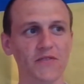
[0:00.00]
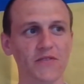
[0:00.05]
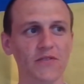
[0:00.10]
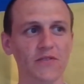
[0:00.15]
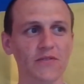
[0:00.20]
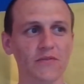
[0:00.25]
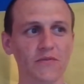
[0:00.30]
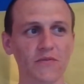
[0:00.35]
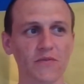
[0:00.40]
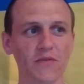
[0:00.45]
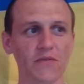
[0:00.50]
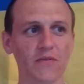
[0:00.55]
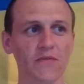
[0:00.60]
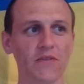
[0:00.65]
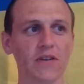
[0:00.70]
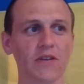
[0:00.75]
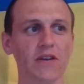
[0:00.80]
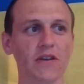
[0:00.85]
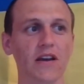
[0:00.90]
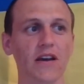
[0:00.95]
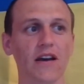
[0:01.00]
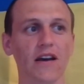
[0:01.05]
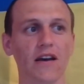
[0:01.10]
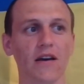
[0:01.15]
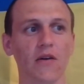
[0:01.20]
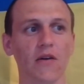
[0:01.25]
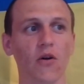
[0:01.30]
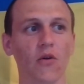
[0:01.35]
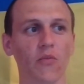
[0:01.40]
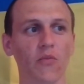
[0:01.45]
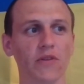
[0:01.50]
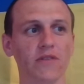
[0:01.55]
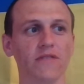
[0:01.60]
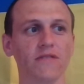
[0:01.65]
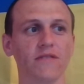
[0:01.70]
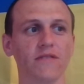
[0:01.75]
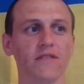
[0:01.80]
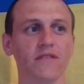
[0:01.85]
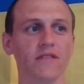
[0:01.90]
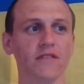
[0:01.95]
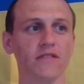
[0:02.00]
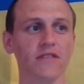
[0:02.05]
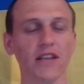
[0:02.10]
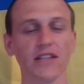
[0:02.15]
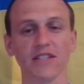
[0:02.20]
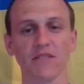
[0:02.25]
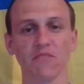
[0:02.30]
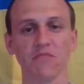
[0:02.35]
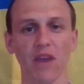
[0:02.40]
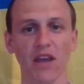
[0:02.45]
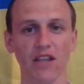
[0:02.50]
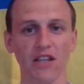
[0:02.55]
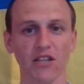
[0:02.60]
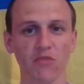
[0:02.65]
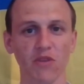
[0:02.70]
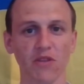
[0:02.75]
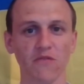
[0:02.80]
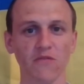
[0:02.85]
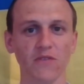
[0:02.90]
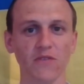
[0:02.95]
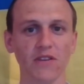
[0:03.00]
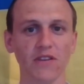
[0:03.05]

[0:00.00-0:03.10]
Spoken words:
we open task management,